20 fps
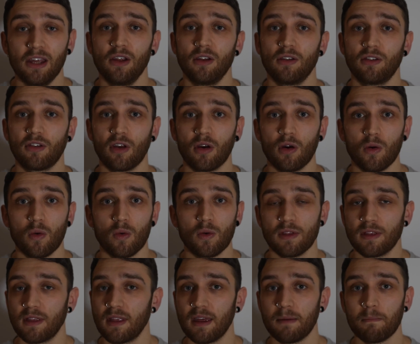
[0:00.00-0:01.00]
So
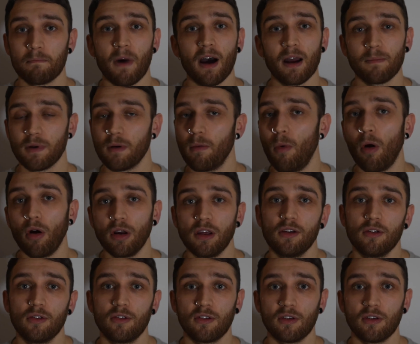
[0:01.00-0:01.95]
it might be more used